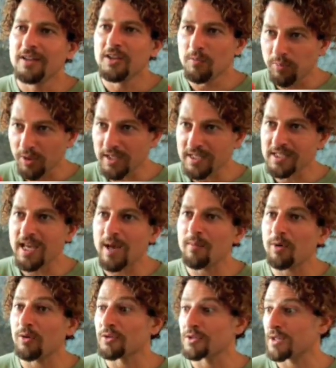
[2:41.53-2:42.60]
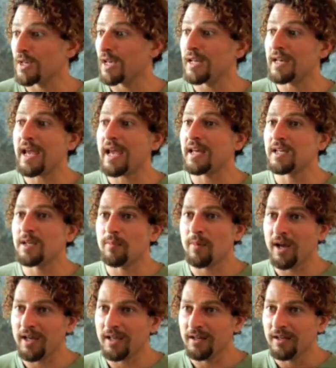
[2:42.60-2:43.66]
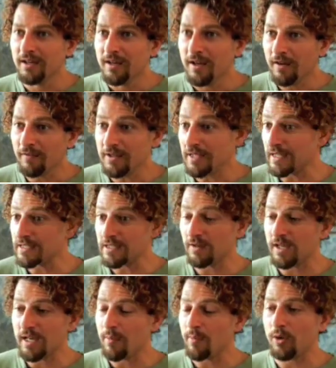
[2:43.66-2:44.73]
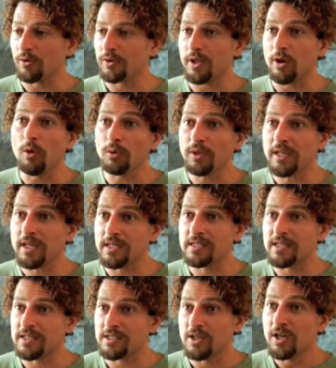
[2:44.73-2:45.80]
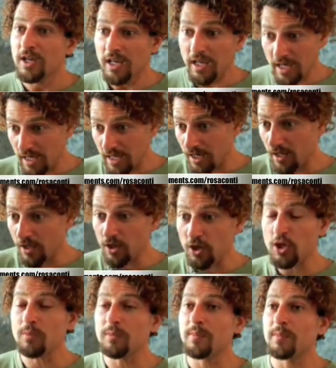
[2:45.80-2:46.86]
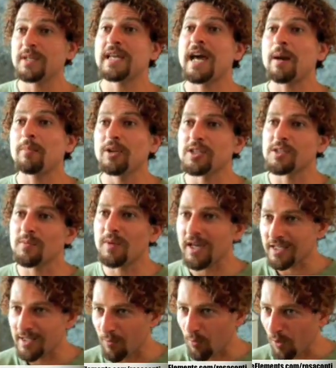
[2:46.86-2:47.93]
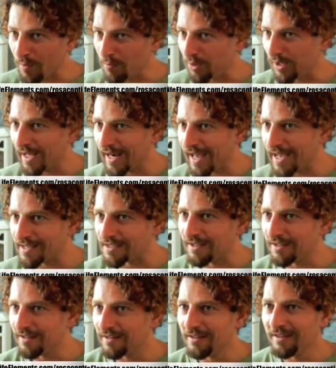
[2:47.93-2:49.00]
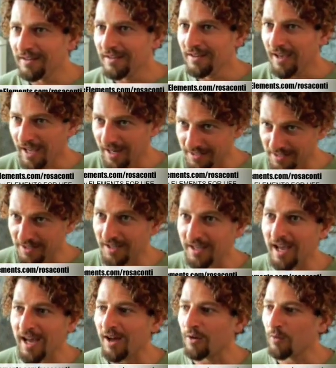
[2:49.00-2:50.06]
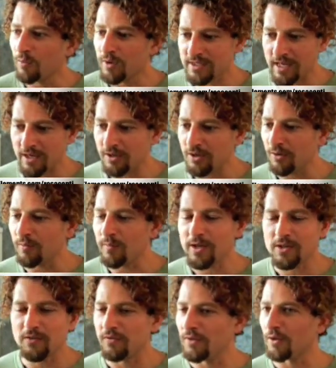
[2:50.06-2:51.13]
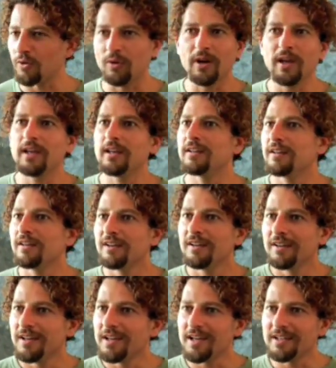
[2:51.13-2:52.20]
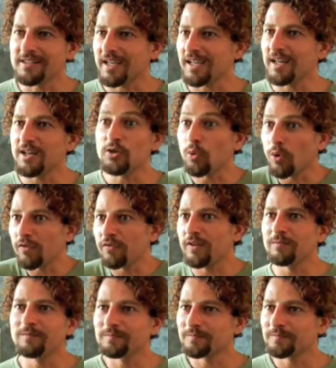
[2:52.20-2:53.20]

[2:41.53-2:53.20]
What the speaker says: The bliss chemicals, anandamide. That's a chemical that only exists in human metabolism, except one plant has it, and it's cacao. What does that do? It makes you feel great. It's like an endorphin.